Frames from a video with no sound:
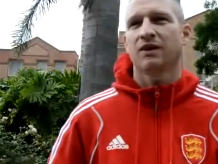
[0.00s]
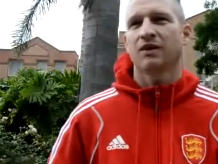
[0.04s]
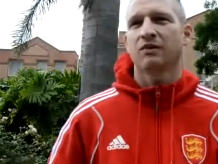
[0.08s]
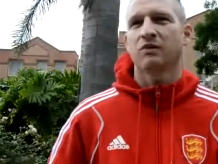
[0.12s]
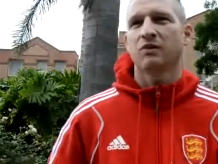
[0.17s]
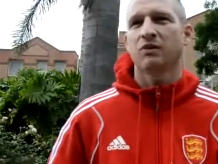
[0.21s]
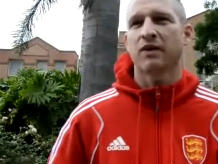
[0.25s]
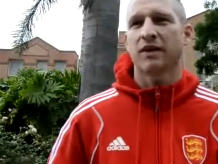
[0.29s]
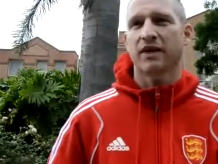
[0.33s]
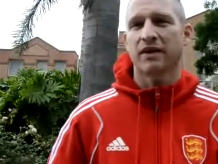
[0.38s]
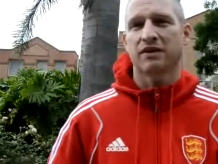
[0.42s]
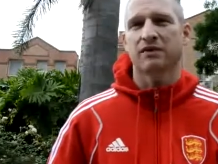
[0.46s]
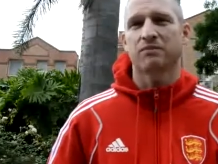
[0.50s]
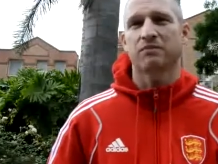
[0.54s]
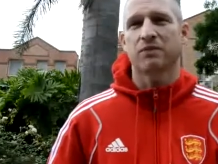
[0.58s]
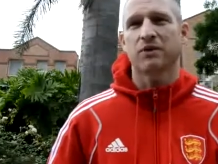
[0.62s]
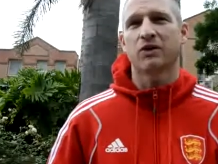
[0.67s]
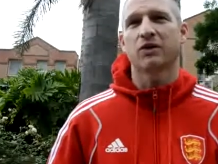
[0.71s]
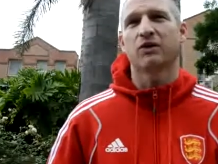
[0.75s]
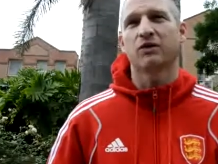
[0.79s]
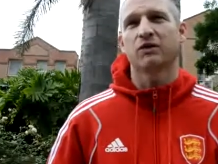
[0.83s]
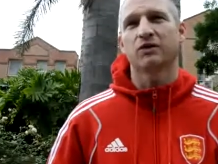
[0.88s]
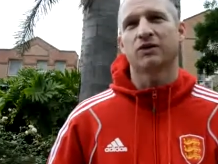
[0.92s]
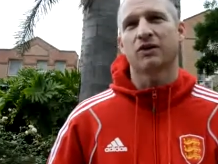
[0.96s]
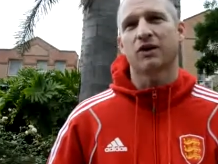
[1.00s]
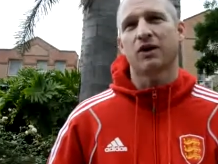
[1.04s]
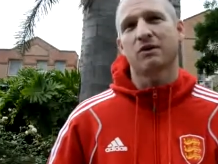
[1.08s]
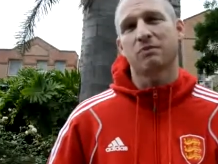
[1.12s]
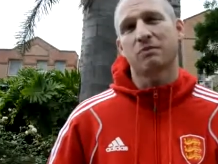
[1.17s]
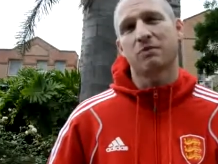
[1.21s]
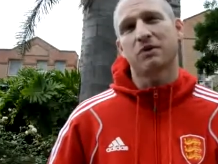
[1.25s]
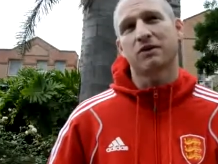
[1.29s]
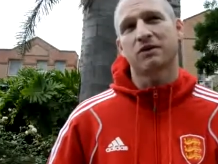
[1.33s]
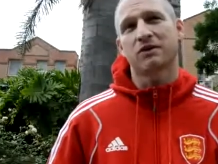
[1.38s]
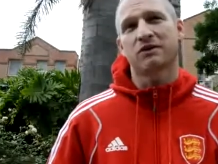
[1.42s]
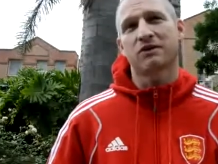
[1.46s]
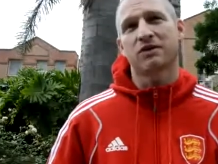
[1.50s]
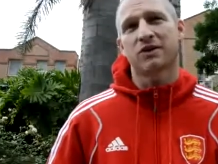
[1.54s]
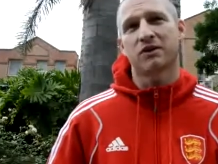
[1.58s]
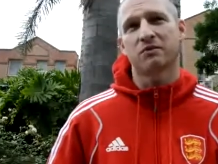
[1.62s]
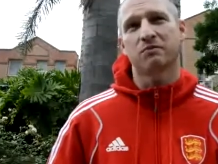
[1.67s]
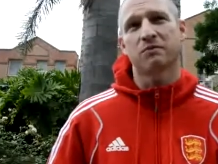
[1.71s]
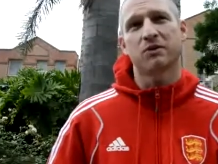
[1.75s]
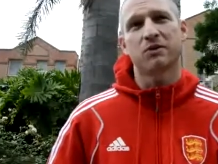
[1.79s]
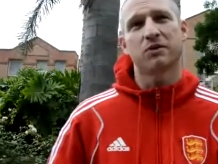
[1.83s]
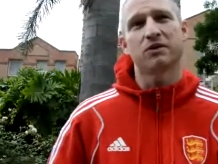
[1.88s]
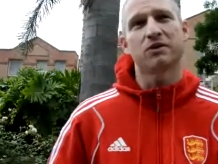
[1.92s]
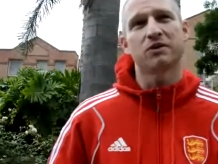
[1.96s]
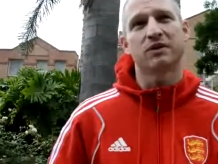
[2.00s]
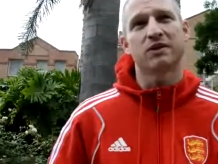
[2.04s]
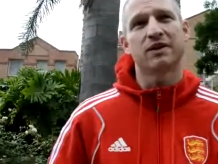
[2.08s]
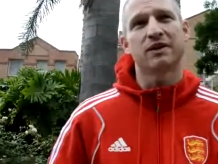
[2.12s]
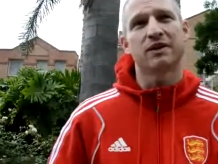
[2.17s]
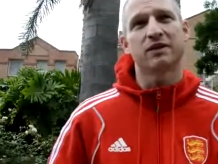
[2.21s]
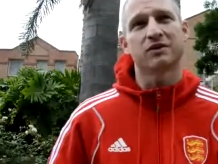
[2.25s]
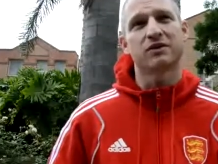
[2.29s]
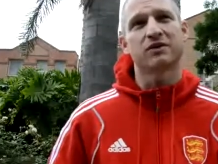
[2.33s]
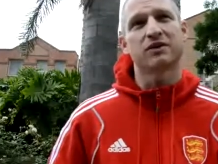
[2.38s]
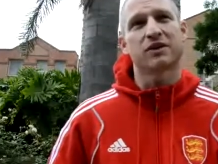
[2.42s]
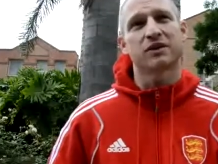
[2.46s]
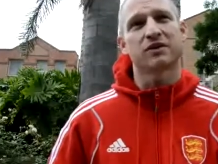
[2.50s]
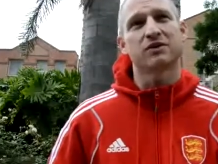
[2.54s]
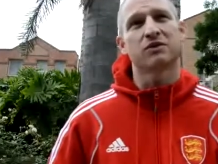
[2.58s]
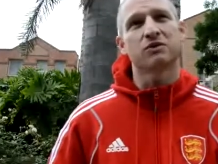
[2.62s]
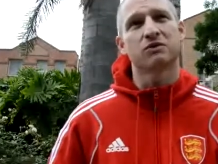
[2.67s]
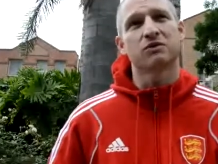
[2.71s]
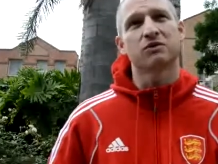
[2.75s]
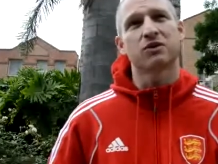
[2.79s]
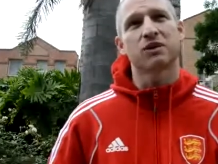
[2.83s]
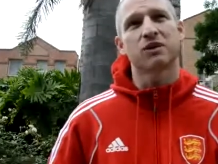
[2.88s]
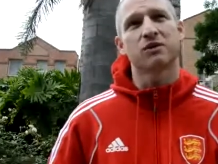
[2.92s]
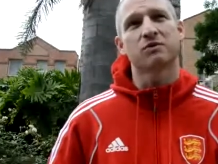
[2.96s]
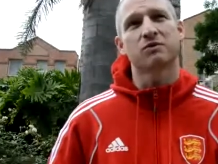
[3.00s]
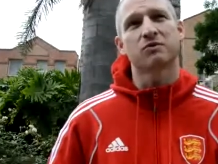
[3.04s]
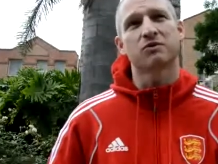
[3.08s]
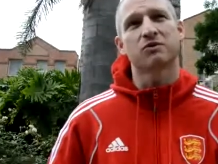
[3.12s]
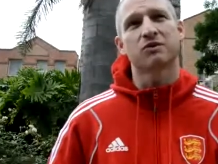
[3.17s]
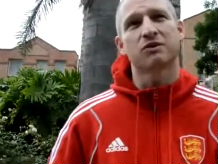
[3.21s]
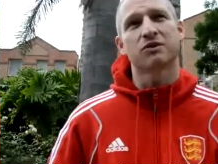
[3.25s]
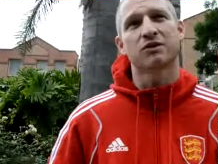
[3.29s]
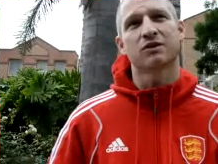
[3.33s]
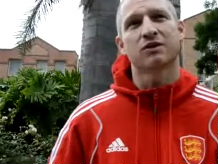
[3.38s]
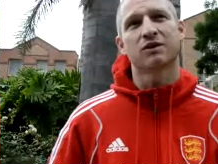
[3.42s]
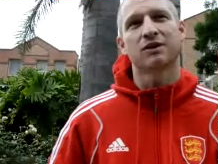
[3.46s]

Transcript: Well, that's beyond, I personally think that's beyond the international team's